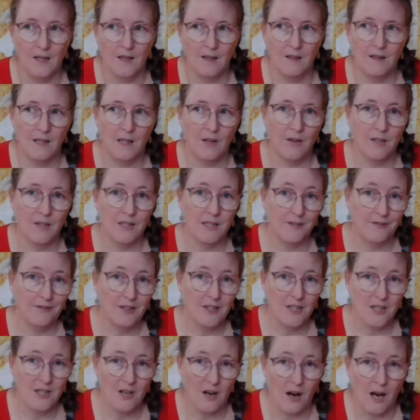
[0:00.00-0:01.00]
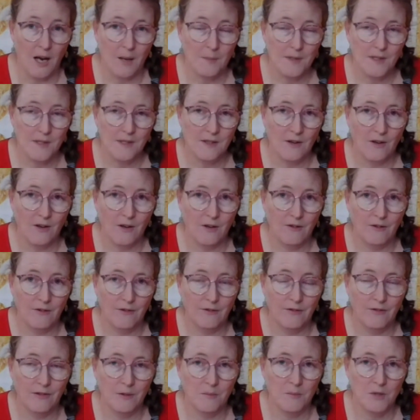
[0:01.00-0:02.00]
There are different types
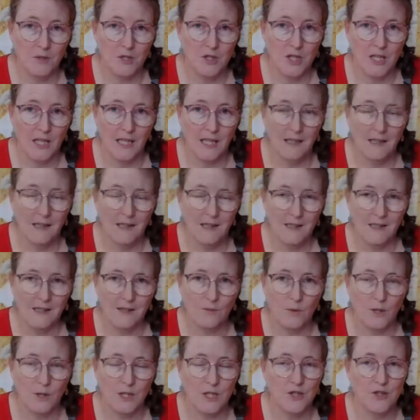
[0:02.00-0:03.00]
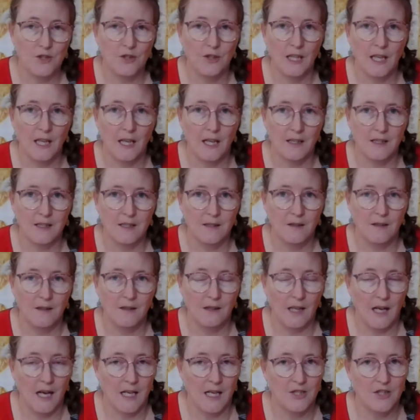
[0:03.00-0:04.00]
of machines. Once you get
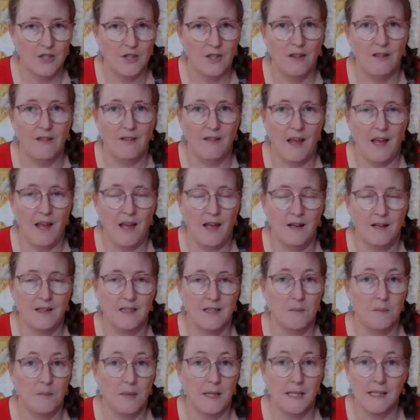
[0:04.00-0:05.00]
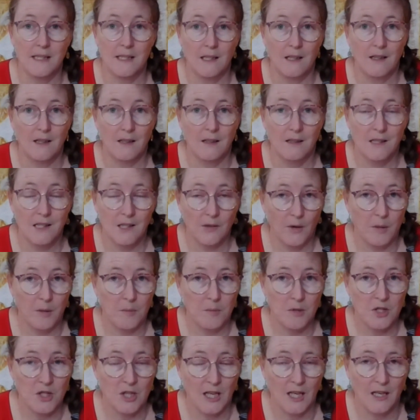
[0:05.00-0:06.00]
larger than a domestic sewing
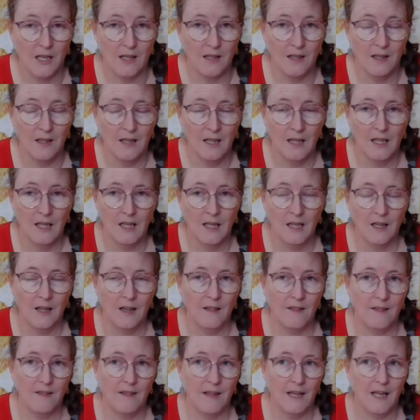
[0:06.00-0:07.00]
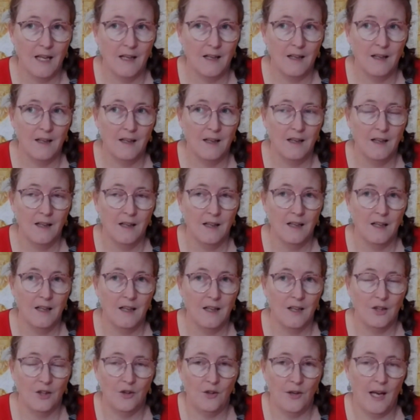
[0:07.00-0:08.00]
machine, then
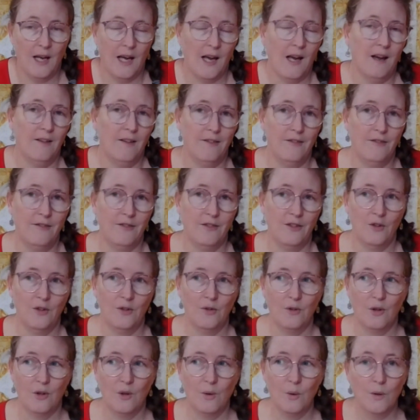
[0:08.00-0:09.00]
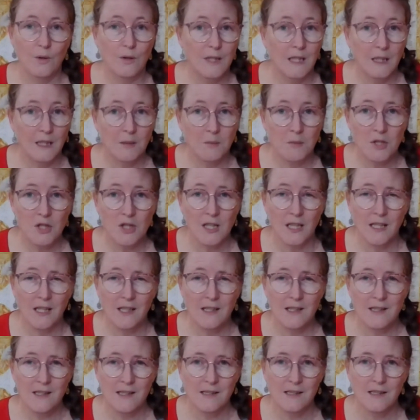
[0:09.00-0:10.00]
you have your quilting
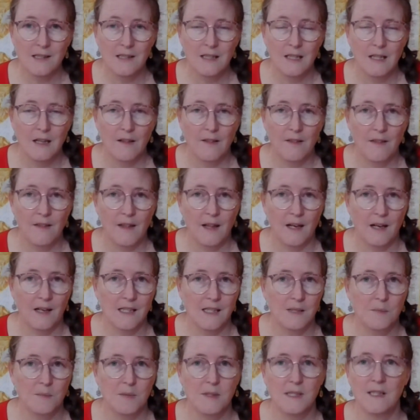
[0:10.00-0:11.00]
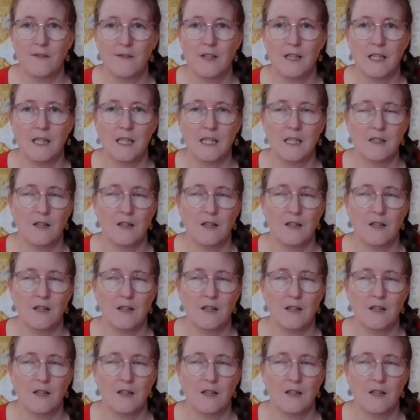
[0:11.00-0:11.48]
machines that are specifically